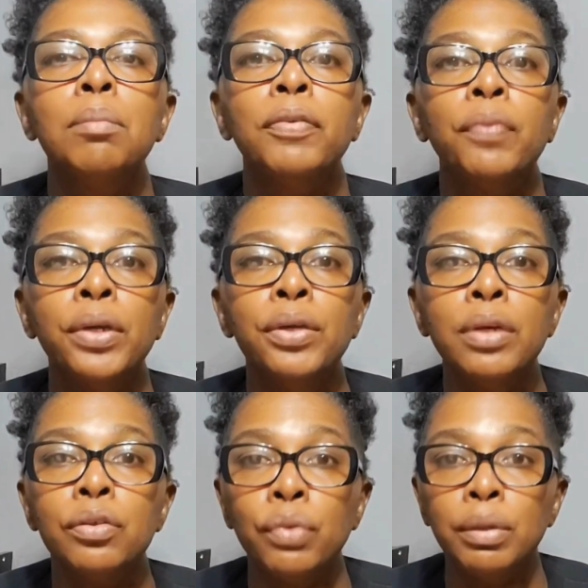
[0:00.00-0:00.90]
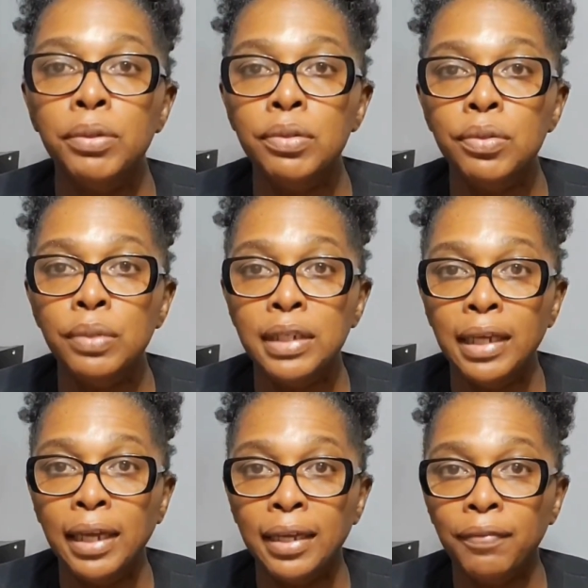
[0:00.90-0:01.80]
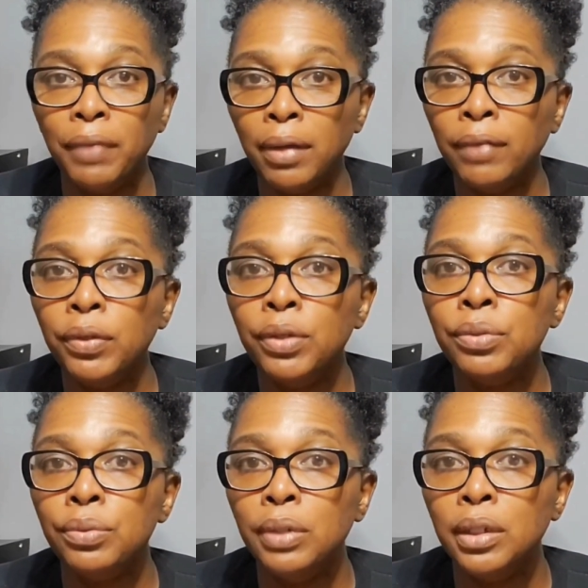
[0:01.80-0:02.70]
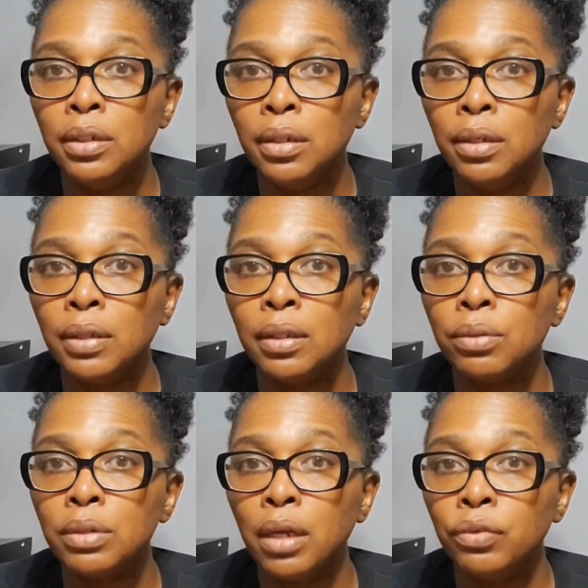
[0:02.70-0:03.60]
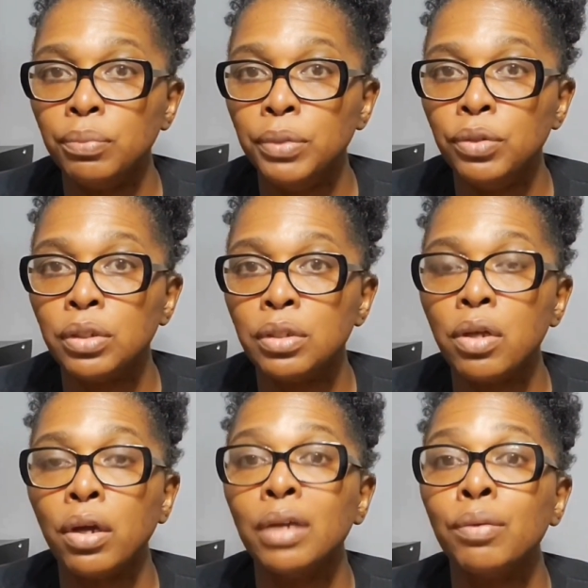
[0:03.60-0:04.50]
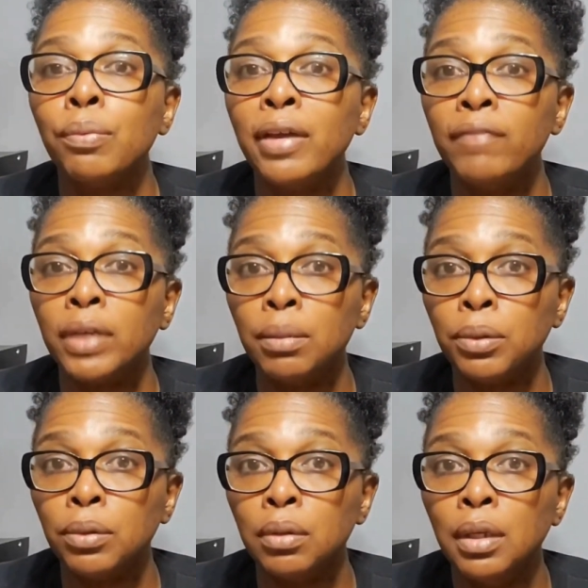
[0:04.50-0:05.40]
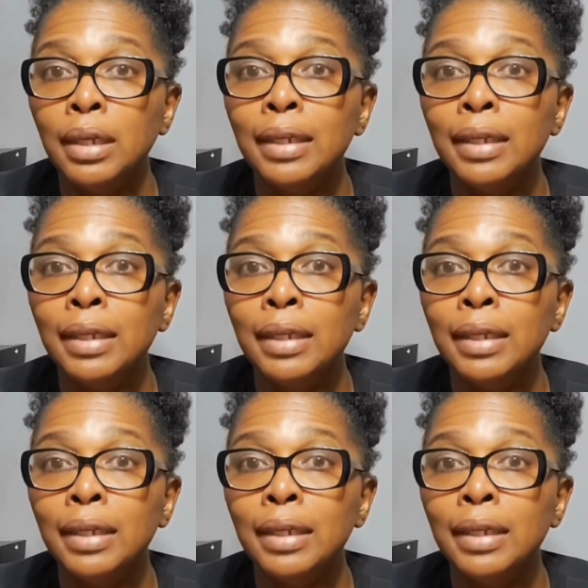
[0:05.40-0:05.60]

Before you contribute to a DAF, however, you do need to know that those contributions are irrevocable.